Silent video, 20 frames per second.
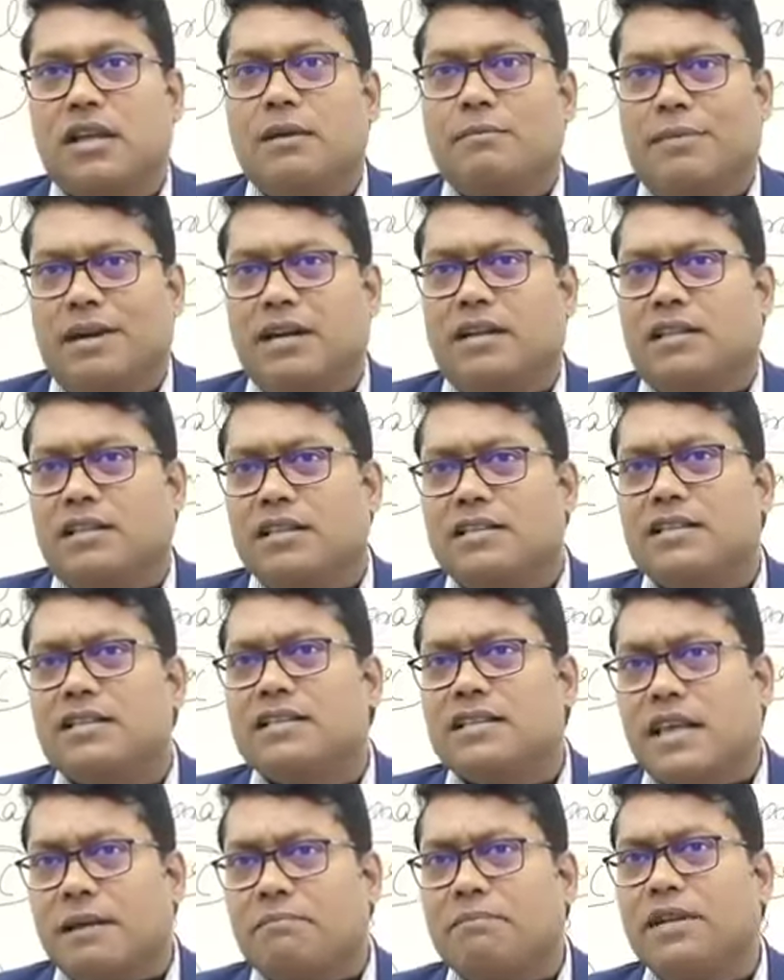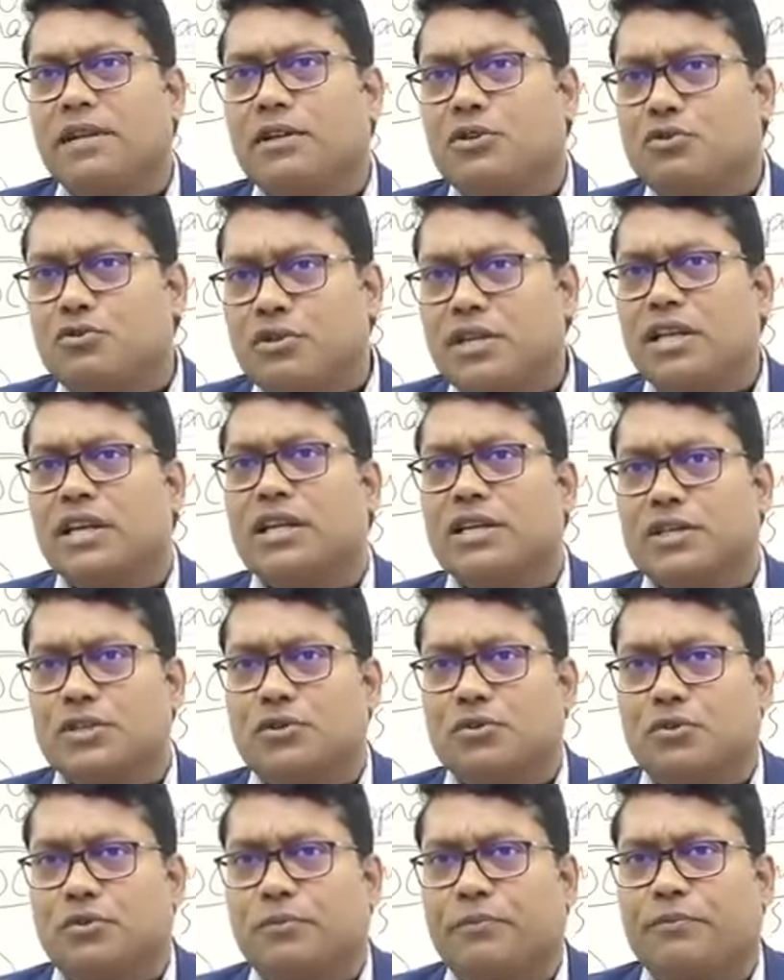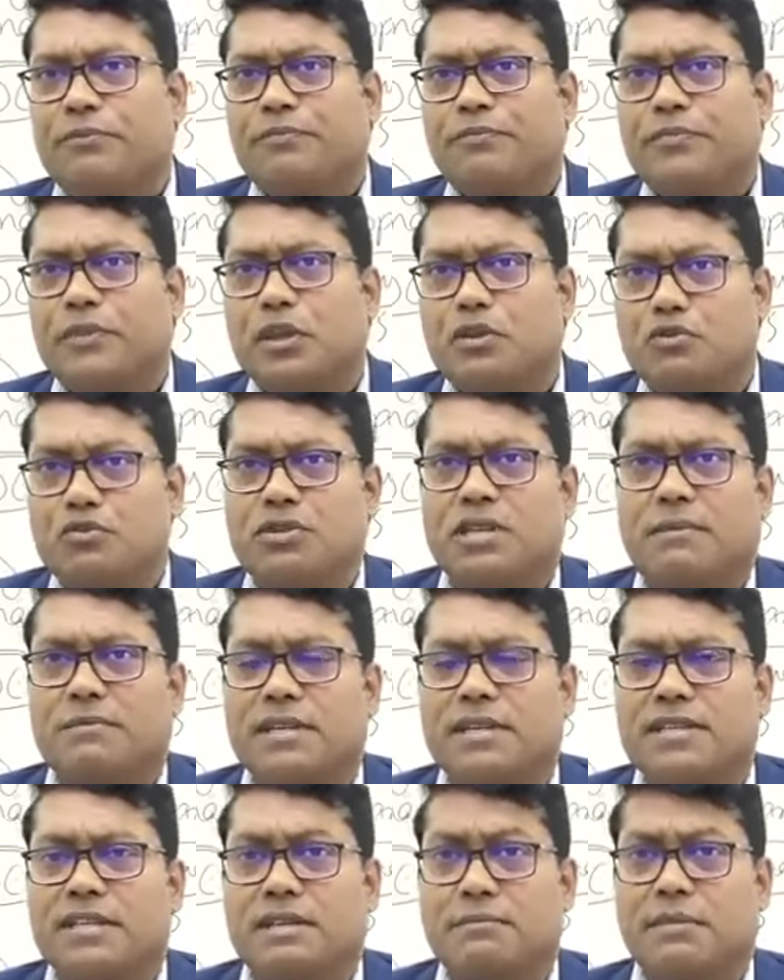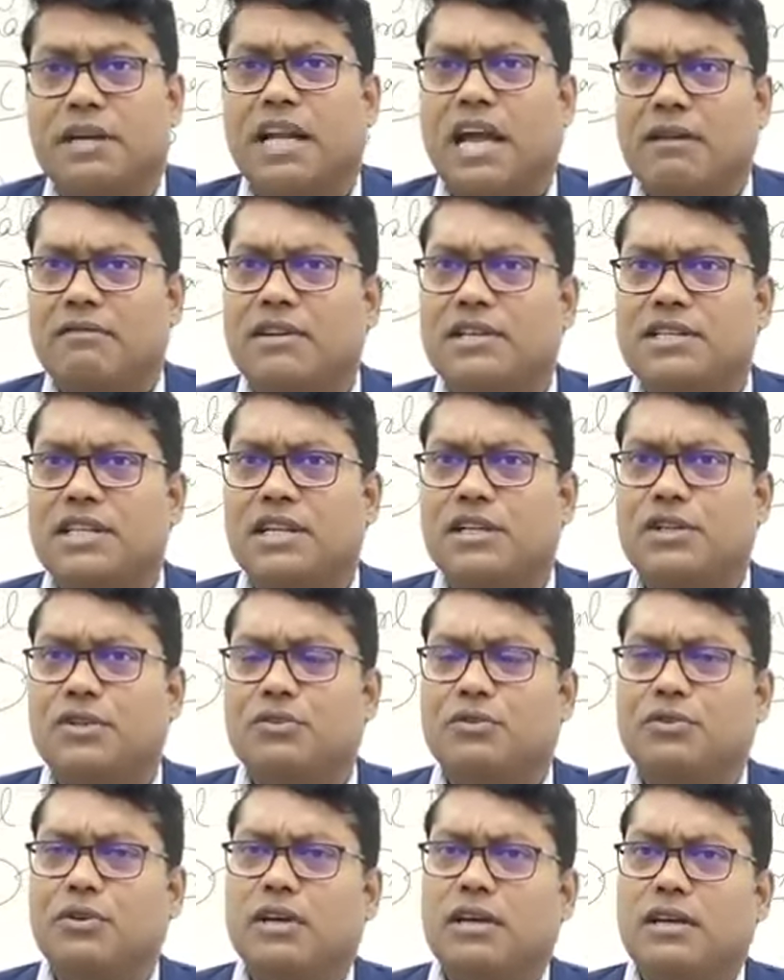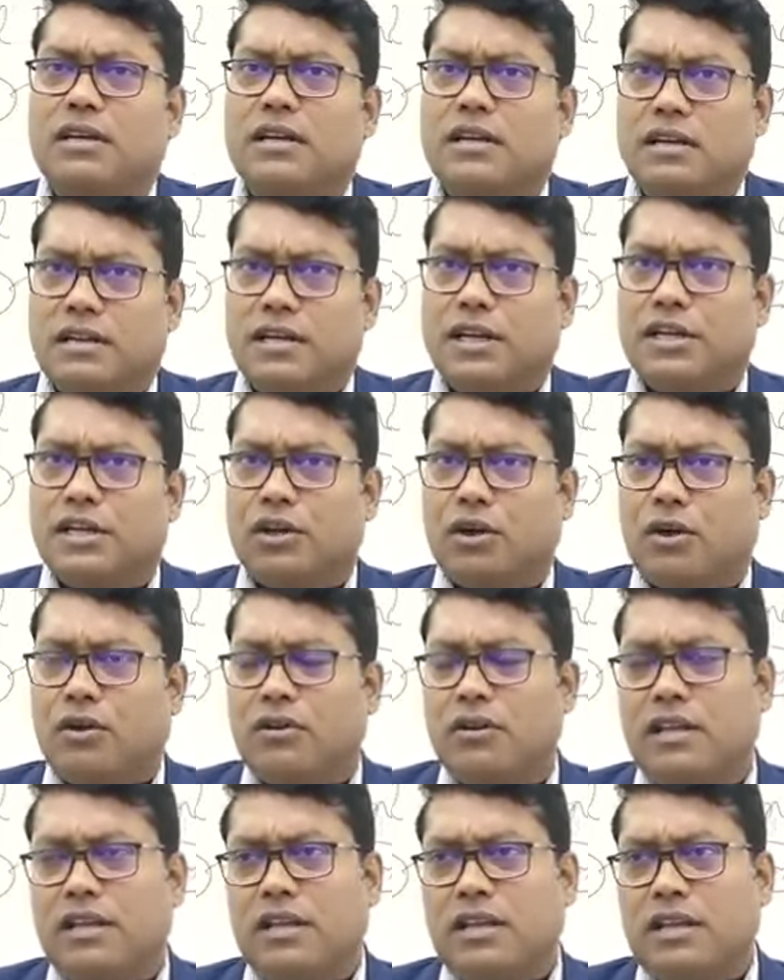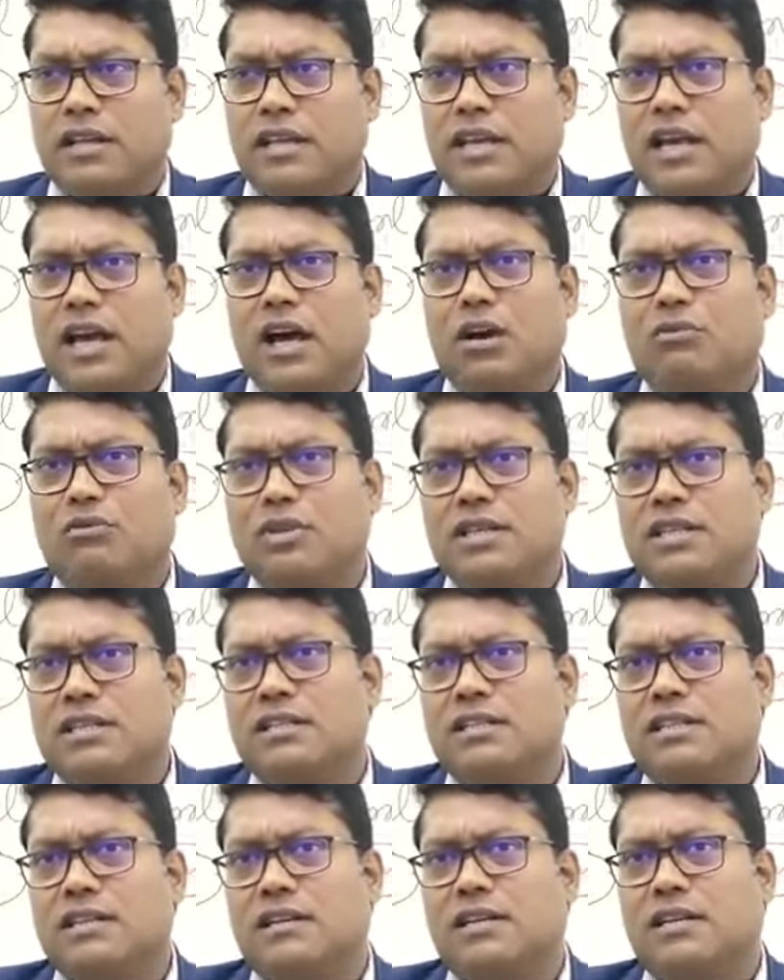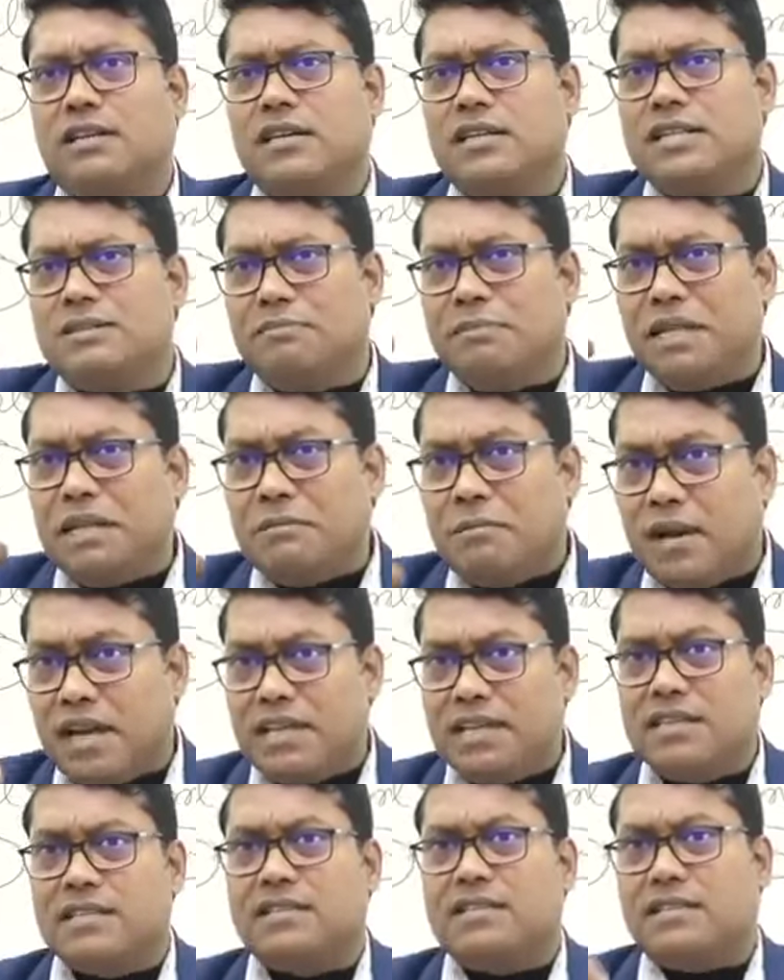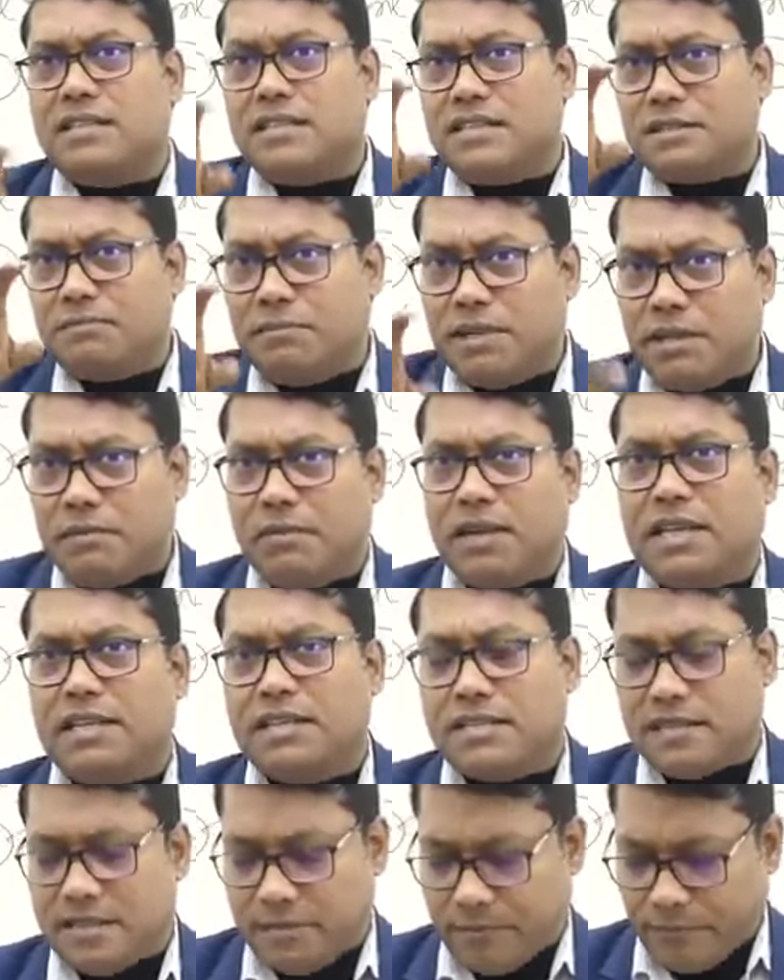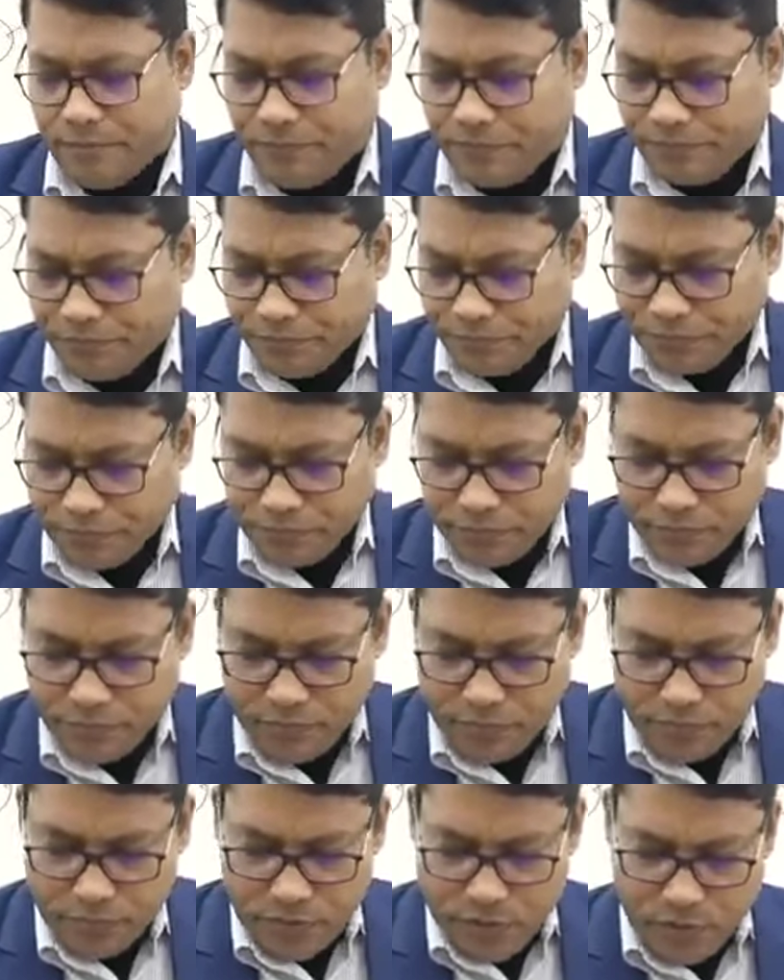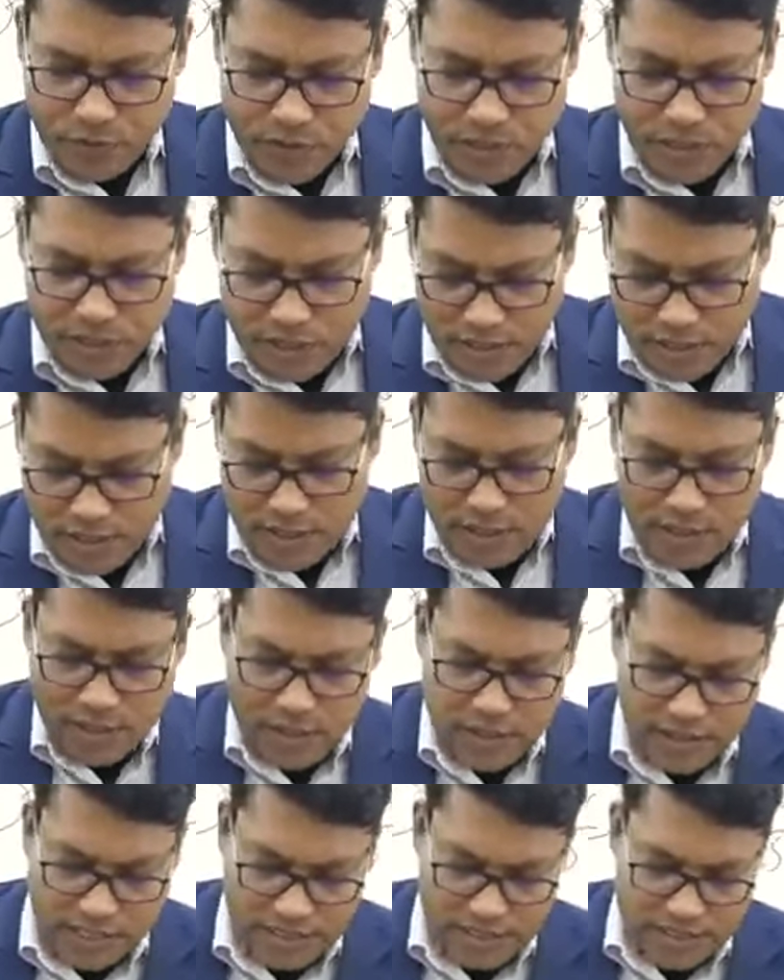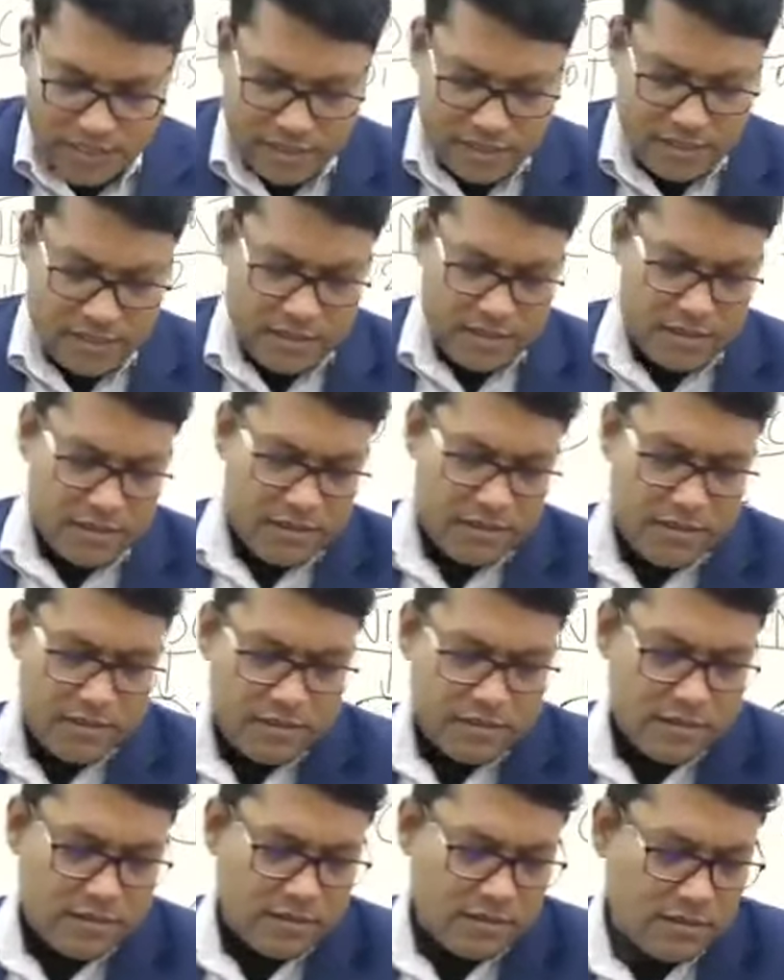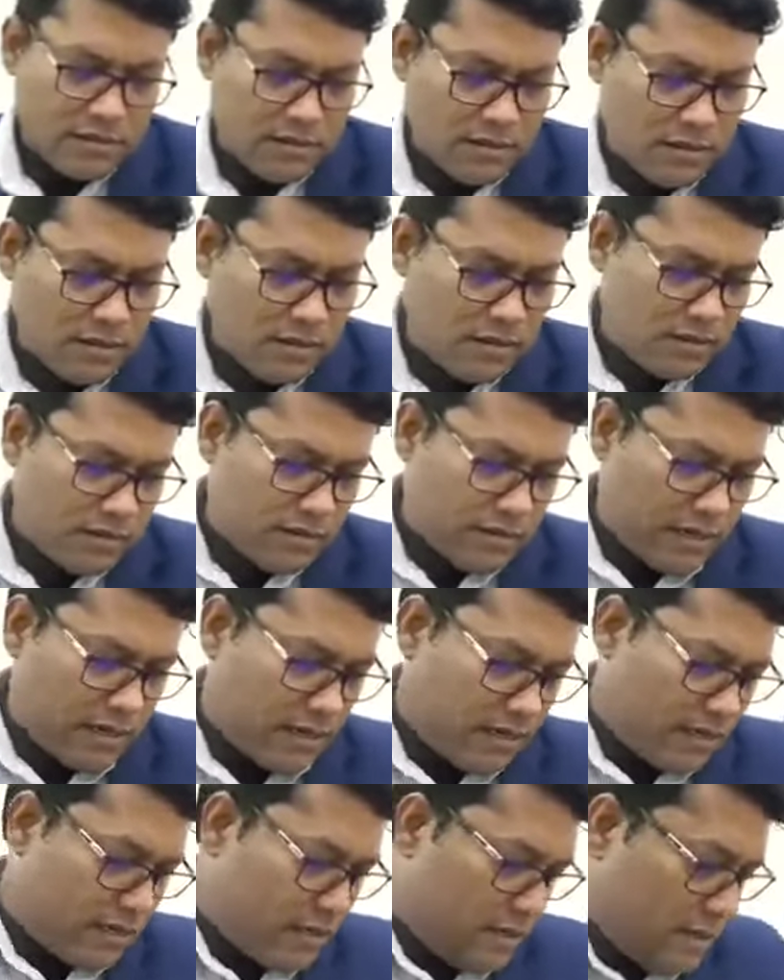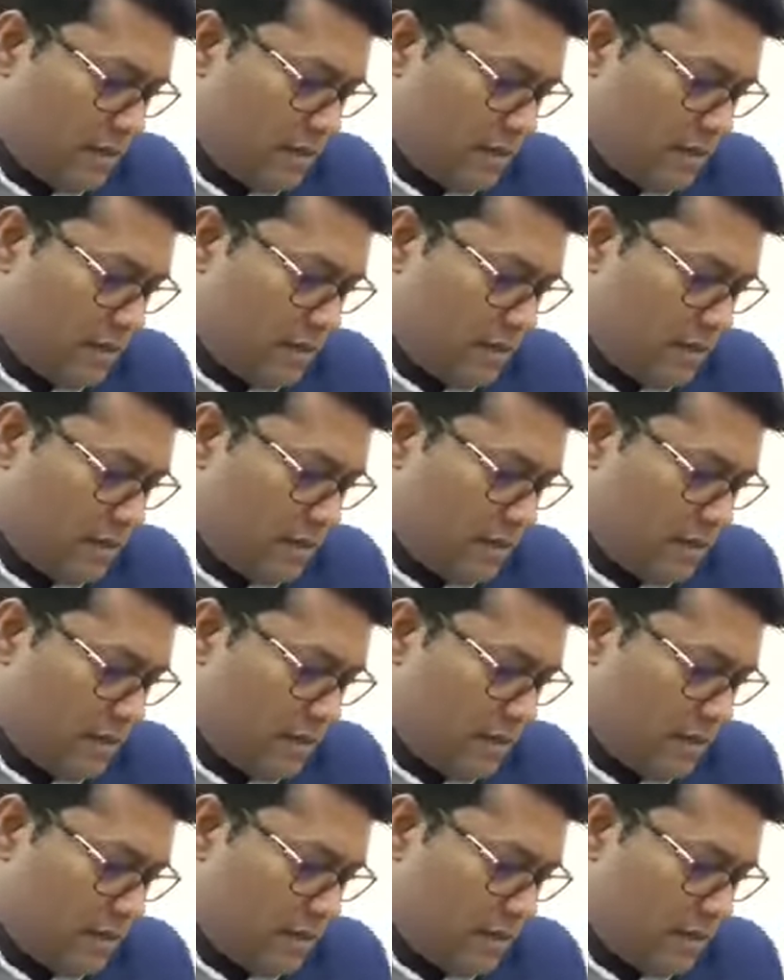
But this is happening today also to some extent, but I will tell you later on how this is minimized. It's minimized. Okay, write it. Right.